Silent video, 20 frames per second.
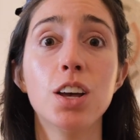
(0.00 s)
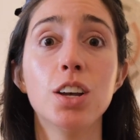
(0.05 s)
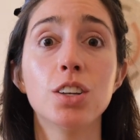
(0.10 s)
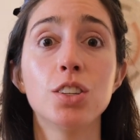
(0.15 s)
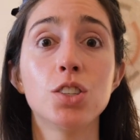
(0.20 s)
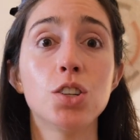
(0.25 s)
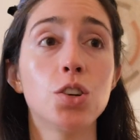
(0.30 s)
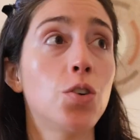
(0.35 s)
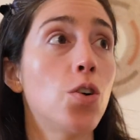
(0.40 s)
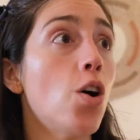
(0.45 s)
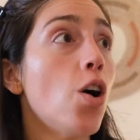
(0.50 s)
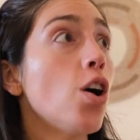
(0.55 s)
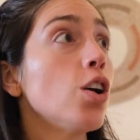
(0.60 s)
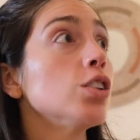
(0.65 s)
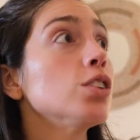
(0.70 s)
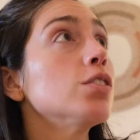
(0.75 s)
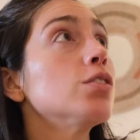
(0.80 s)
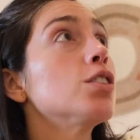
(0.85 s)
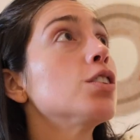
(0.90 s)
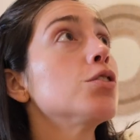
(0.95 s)
So
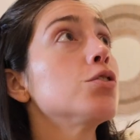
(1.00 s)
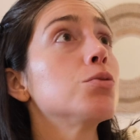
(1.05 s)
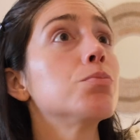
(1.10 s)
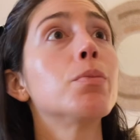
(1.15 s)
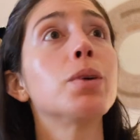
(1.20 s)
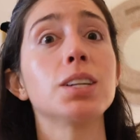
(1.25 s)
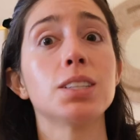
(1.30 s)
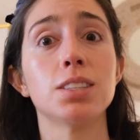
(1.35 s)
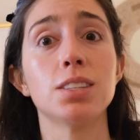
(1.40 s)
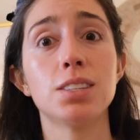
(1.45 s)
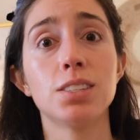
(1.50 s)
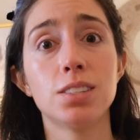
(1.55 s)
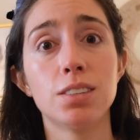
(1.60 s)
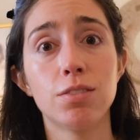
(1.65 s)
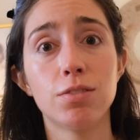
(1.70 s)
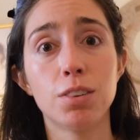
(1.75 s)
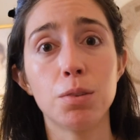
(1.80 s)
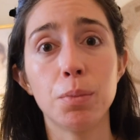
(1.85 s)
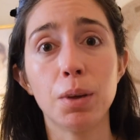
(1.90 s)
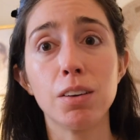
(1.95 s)
all of those months
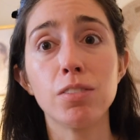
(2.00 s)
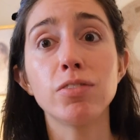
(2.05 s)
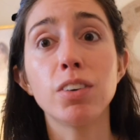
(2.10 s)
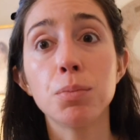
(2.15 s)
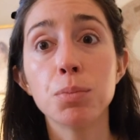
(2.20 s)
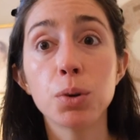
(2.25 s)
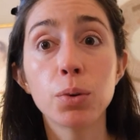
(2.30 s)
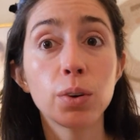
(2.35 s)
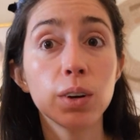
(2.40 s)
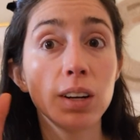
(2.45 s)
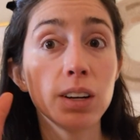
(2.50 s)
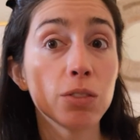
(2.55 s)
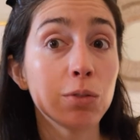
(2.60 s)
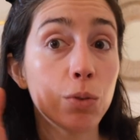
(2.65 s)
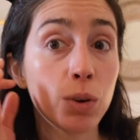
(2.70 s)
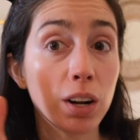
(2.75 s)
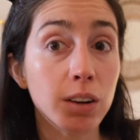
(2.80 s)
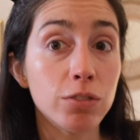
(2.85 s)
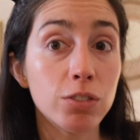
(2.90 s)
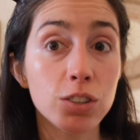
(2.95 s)
from like February
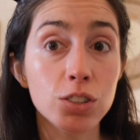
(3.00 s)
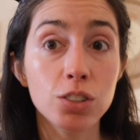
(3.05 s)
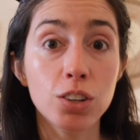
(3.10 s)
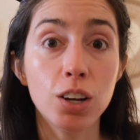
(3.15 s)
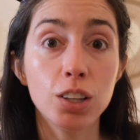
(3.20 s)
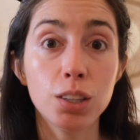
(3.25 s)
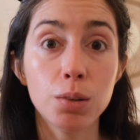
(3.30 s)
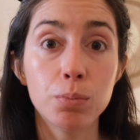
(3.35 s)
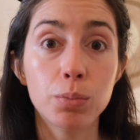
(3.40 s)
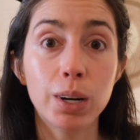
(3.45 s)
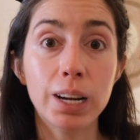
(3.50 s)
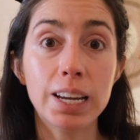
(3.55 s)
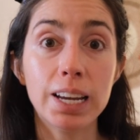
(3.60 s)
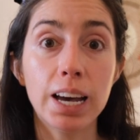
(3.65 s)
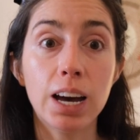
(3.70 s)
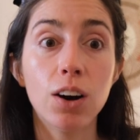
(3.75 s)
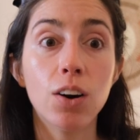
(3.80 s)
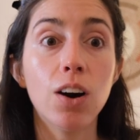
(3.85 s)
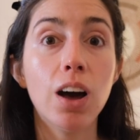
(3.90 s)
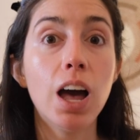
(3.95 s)
when I first got the
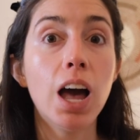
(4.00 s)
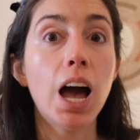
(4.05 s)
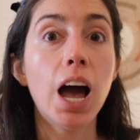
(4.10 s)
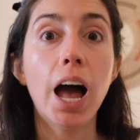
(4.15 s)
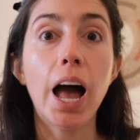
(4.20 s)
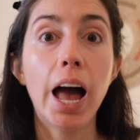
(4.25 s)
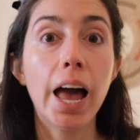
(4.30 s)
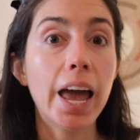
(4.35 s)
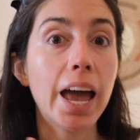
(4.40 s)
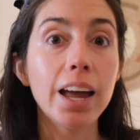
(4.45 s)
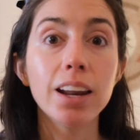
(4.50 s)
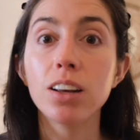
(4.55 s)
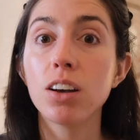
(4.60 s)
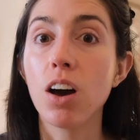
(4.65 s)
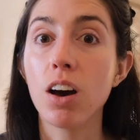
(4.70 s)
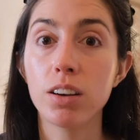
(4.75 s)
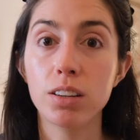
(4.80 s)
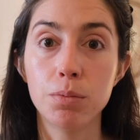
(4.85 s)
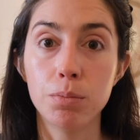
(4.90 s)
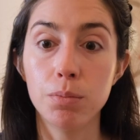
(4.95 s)
breakout, I hadn't
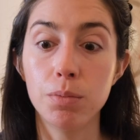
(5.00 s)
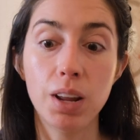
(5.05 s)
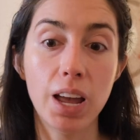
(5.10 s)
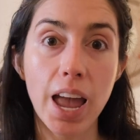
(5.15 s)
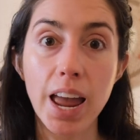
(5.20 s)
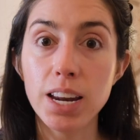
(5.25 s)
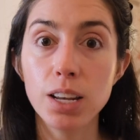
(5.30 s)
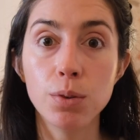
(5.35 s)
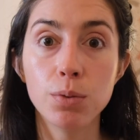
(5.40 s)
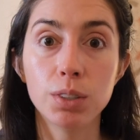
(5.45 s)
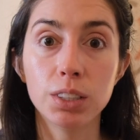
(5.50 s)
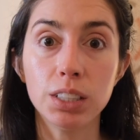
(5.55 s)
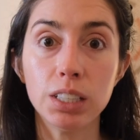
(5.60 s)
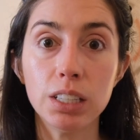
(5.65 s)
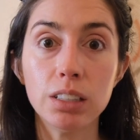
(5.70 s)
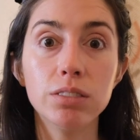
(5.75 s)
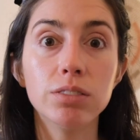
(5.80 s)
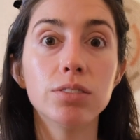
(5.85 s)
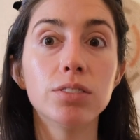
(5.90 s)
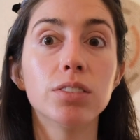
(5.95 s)
gotten any
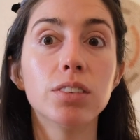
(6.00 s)
relief.